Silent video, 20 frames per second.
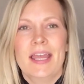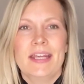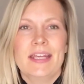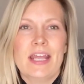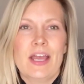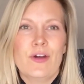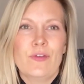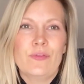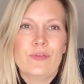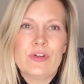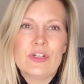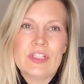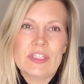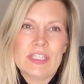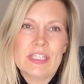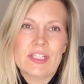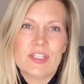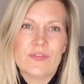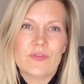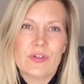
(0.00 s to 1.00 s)
Now, first
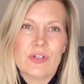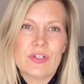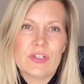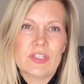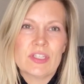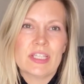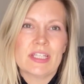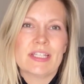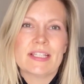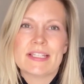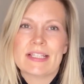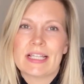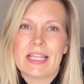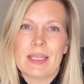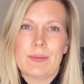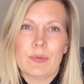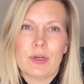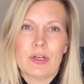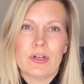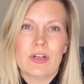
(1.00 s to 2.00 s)
things first, a
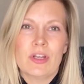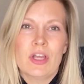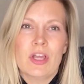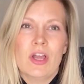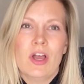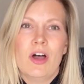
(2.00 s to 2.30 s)
disclaimer.